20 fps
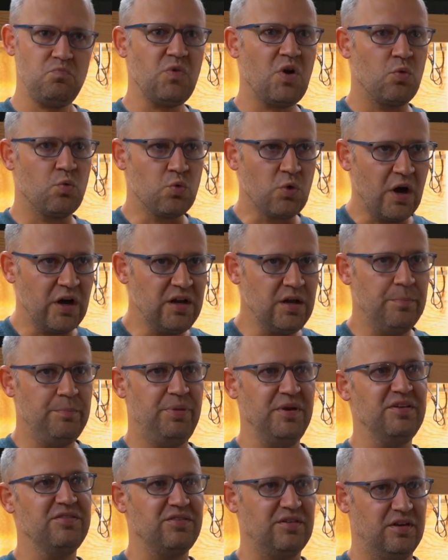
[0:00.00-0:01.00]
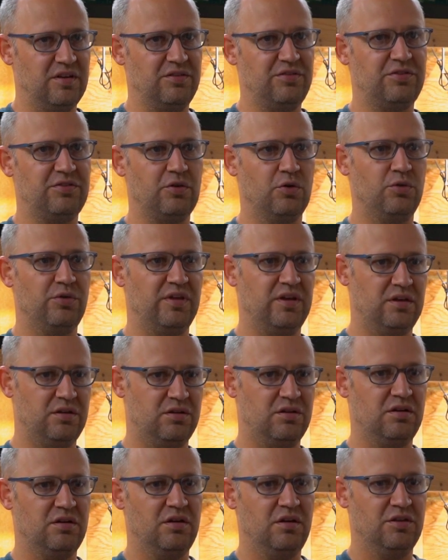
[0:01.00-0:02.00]
a business so
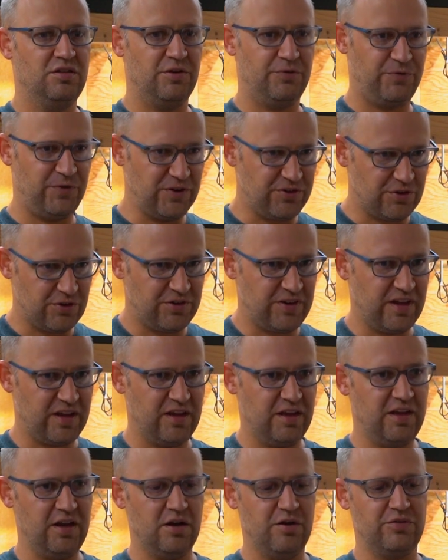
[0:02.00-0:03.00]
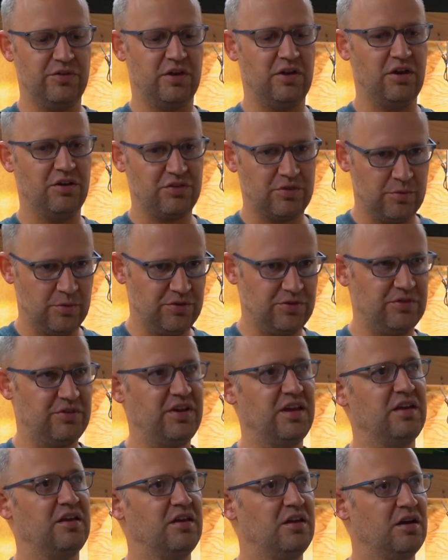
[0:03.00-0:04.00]
that the fish are taken care of, the customers are
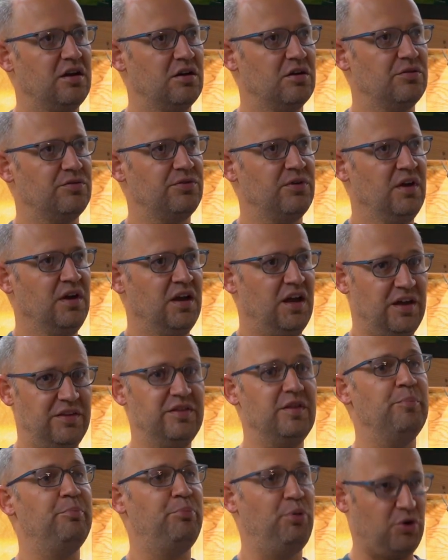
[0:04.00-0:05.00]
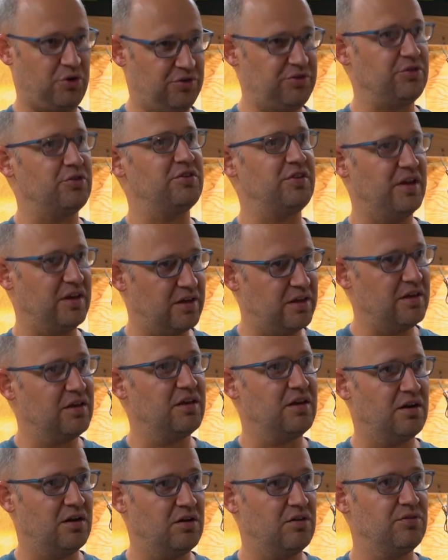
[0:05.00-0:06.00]
taken care of, and the books are taken
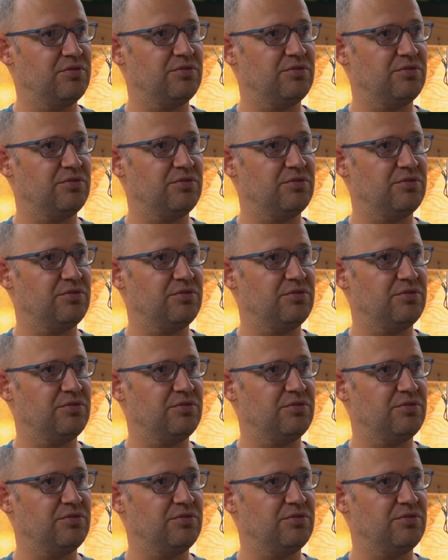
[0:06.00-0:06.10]
care